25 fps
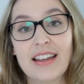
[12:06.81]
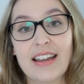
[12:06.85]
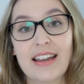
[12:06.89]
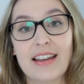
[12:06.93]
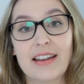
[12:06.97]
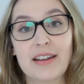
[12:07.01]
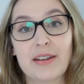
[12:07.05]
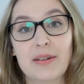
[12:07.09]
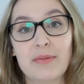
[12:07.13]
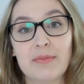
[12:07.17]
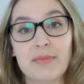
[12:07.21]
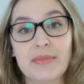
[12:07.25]

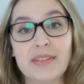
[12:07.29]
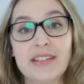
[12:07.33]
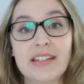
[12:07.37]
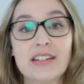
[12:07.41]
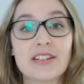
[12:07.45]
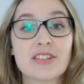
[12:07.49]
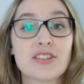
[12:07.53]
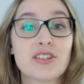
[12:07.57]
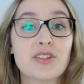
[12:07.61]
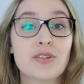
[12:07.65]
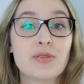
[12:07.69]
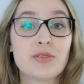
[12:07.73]
Um,
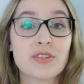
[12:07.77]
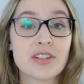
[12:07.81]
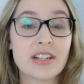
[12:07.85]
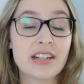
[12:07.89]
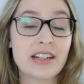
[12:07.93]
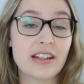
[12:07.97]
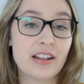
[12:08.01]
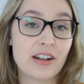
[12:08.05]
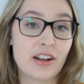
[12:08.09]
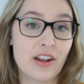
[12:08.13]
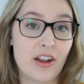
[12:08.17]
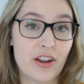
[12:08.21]
there's
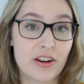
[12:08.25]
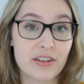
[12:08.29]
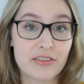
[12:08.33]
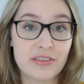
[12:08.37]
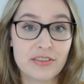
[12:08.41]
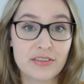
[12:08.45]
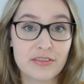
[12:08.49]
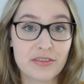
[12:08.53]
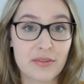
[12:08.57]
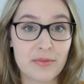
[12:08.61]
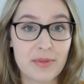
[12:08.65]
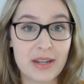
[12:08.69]
usually a lot
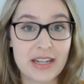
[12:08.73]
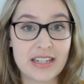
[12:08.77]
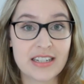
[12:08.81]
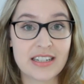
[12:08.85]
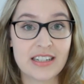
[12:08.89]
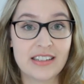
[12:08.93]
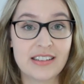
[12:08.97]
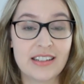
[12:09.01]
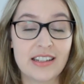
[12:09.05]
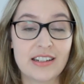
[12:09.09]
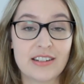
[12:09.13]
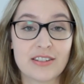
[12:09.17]
of
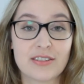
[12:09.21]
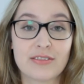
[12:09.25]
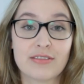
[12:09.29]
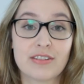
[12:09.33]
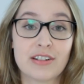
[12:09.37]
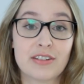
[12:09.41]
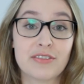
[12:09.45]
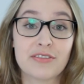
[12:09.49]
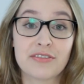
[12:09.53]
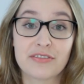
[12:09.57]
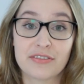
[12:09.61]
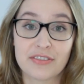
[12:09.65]
information that is
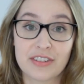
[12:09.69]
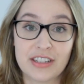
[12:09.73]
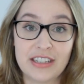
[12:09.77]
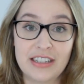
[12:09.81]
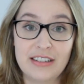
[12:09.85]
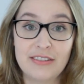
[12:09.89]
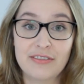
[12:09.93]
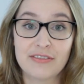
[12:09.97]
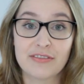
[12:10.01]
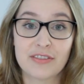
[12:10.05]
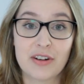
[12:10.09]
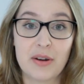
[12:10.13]
already
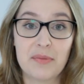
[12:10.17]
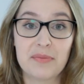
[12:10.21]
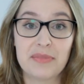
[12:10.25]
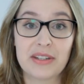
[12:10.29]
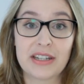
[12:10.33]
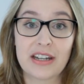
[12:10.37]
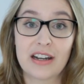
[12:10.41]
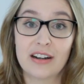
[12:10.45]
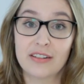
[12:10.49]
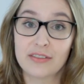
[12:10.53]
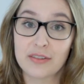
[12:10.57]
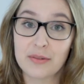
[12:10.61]
free from
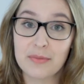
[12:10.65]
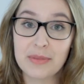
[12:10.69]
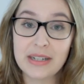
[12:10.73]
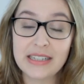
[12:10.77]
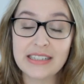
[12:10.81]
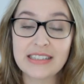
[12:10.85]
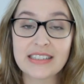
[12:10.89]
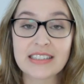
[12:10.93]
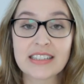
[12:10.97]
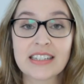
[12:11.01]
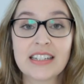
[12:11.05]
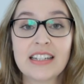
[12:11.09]
the
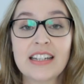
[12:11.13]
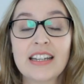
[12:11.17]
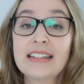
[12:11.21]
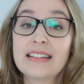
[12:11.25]
government.